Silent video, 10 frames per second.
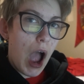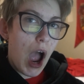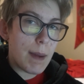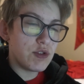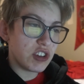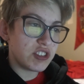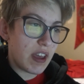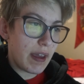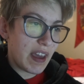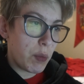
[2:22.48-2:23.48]
I'm just
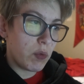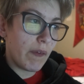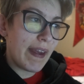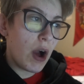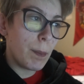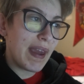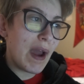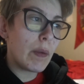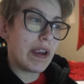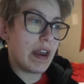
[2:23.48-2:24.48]
saying, it would really help me
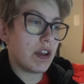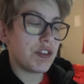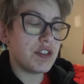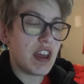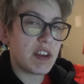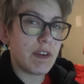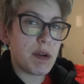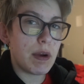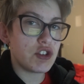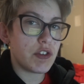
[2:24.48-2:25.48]
out and it doesn't take
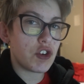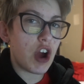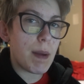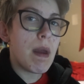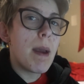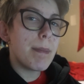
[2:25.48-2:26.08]
very much of your time.